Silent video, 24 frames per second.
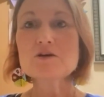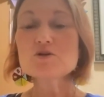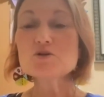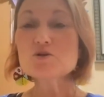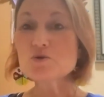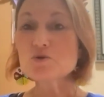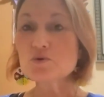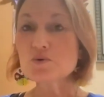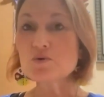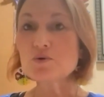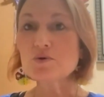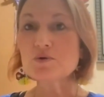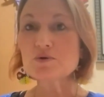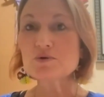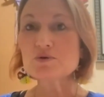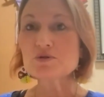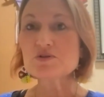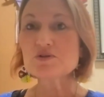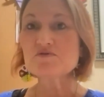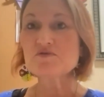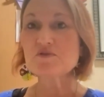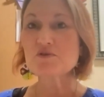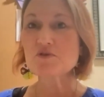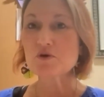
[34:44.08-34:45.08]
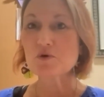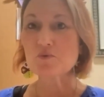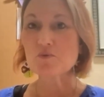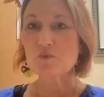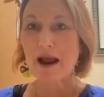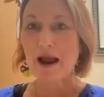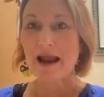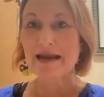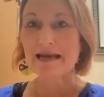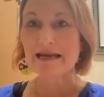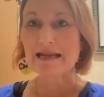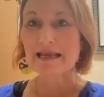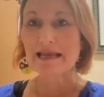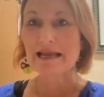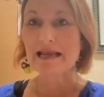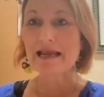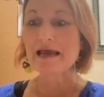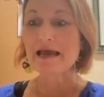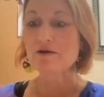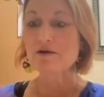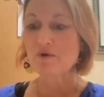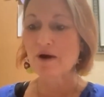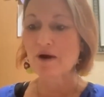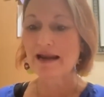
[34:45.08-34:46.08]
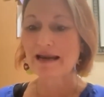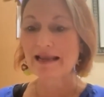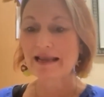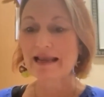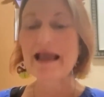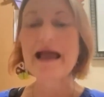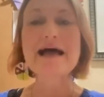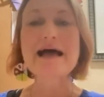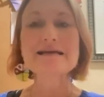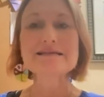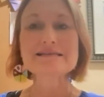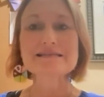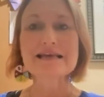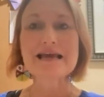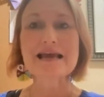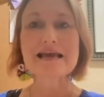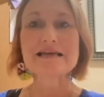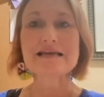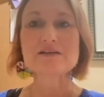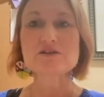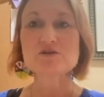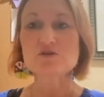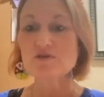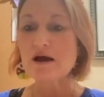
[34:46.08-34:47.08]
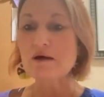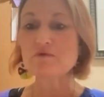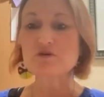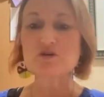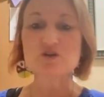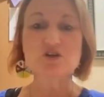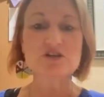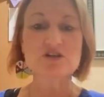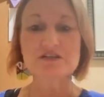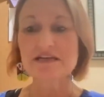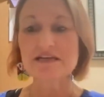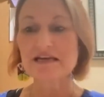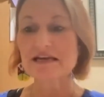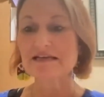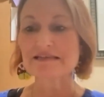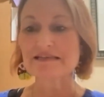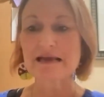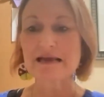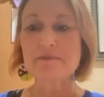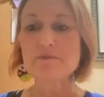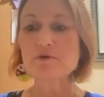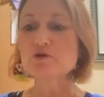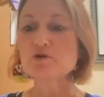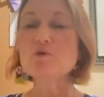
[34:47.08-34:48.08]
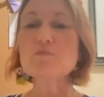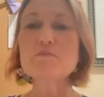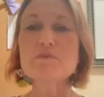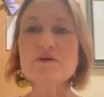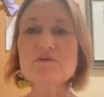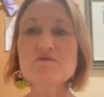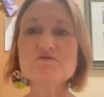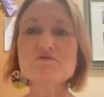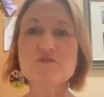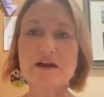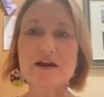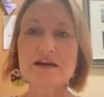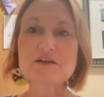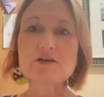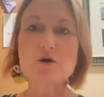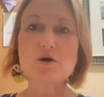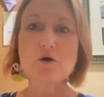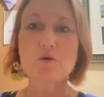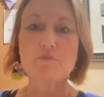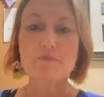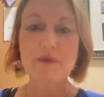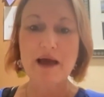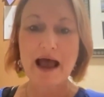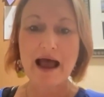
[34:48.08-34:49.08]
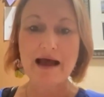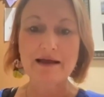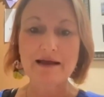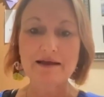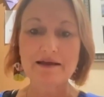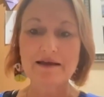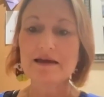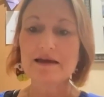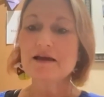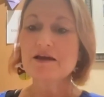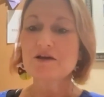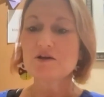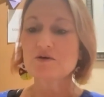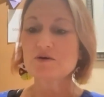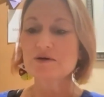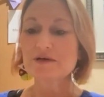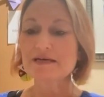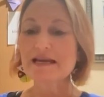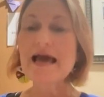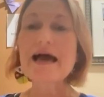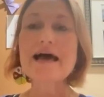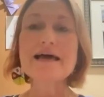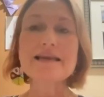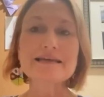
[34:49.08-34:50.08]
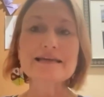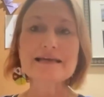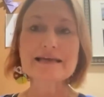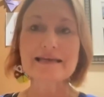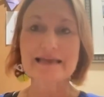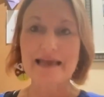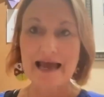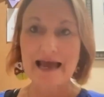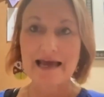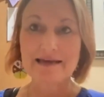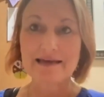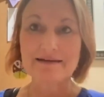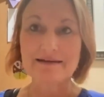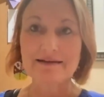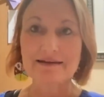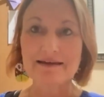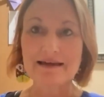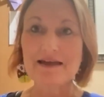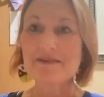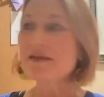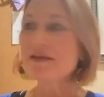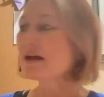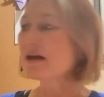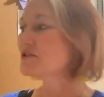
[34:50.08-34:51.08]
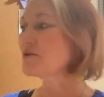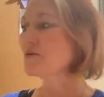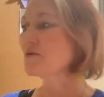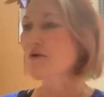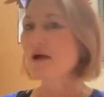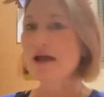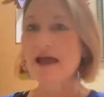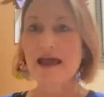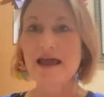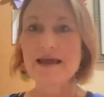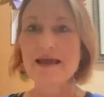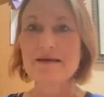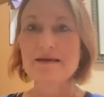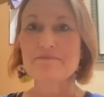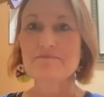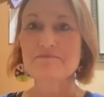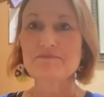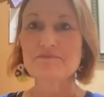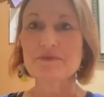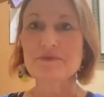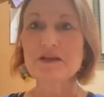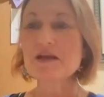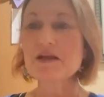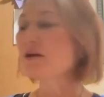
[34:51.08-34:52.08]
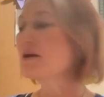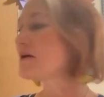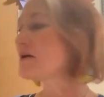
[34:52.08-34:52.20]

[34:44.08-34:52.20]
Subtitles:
tools for their writing and writing essays. So that was just an example. Don't be afraid to go back. You can edit again, and that's okay, you